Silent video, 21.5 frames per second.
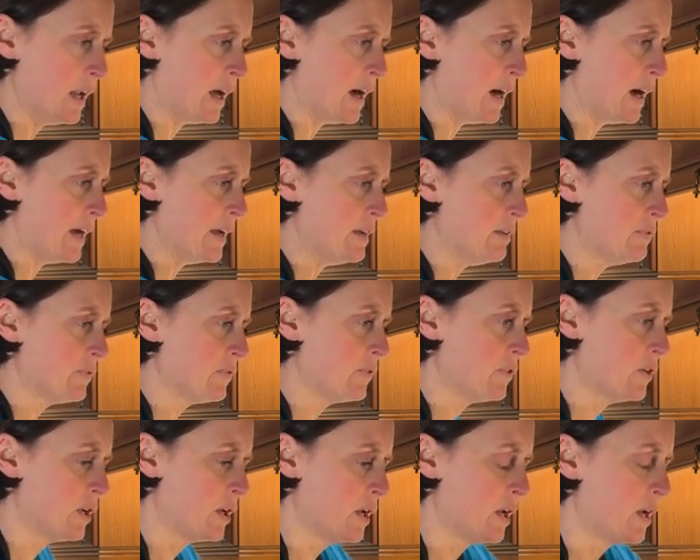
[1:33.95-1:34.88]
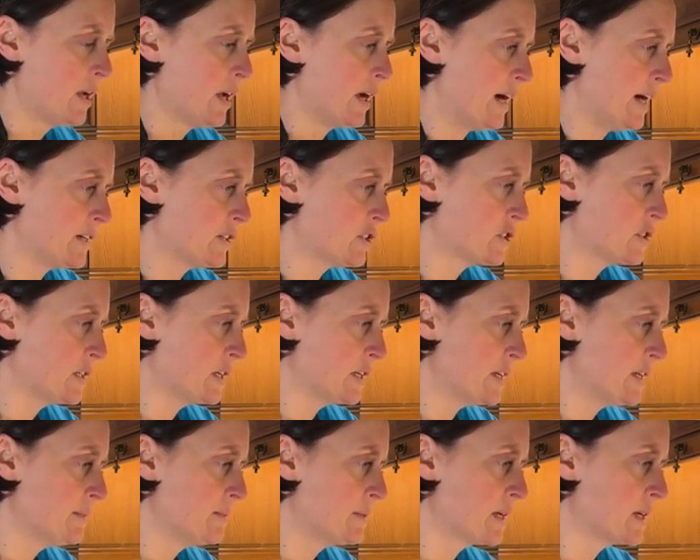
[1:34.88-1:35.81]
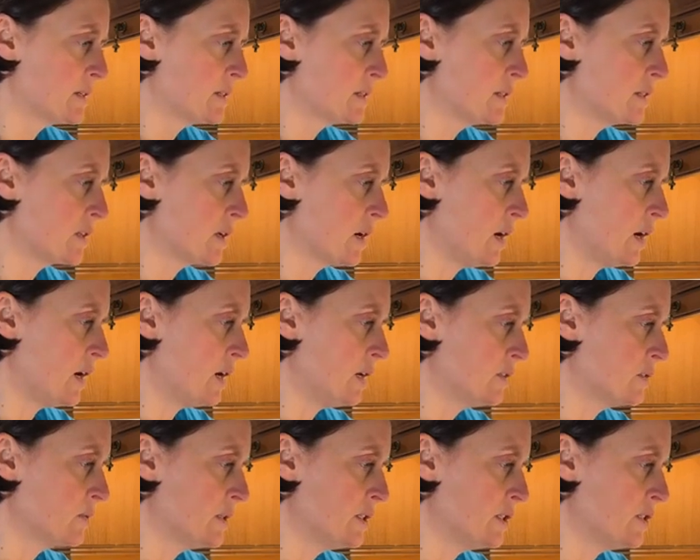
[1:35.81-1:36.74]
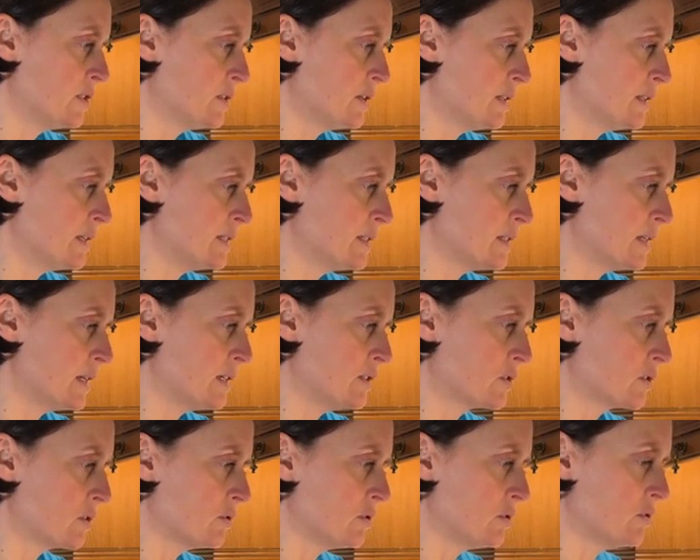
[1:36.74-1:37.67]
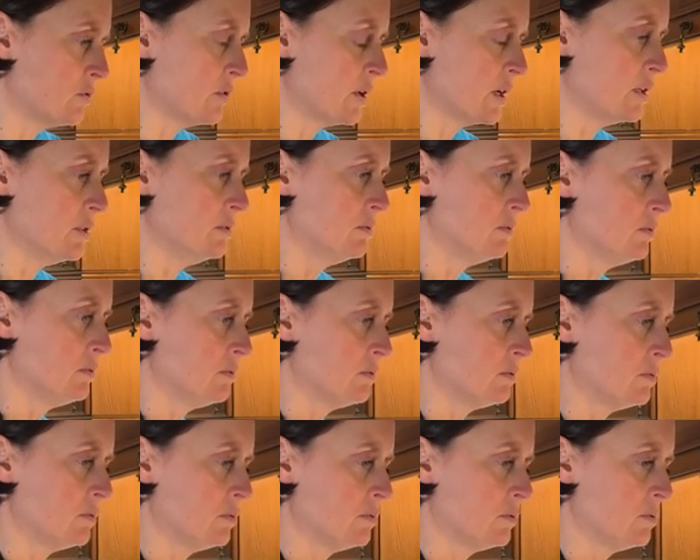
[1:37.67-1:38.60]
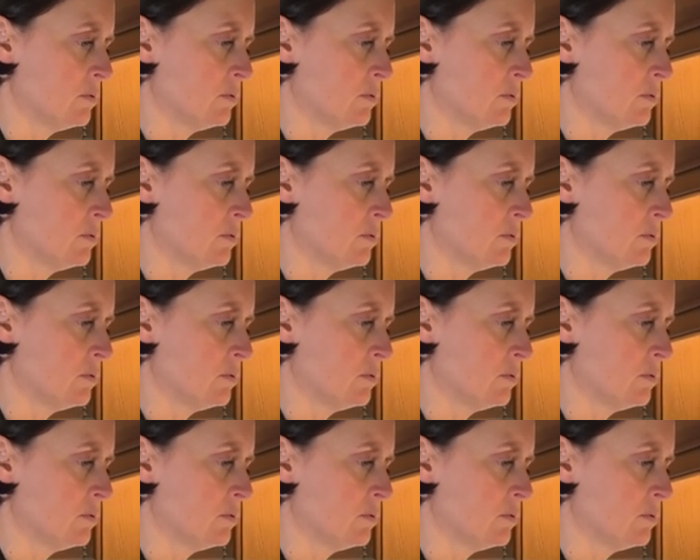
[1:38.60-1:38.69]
live actually, because it's hard when you're doing these things on your own.